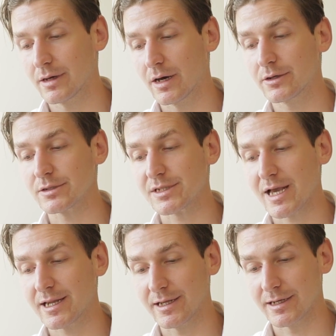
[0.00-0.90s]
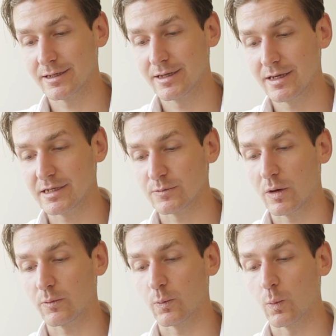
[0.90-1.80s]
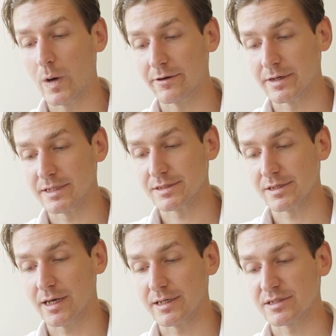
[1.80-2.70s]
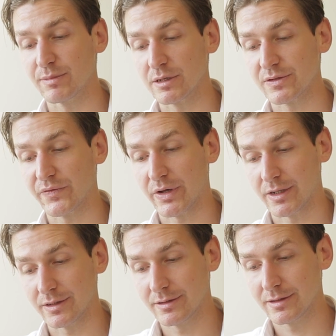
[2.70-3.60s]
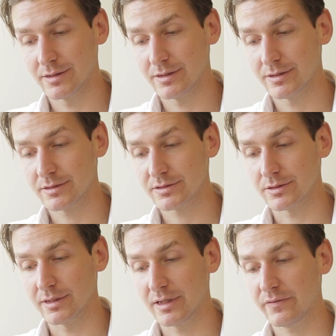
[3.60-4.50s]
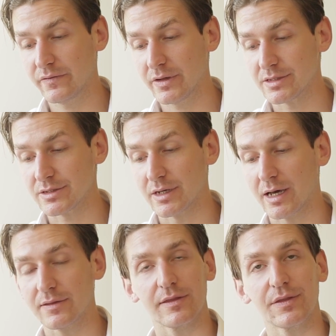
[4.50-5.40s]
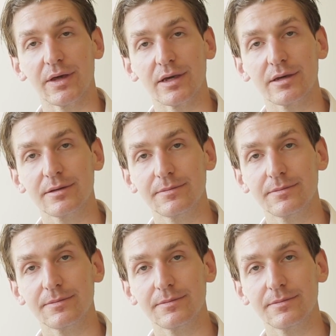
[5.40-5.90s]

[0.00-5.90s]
Understanding is what wearies us most of all. To live is to not think.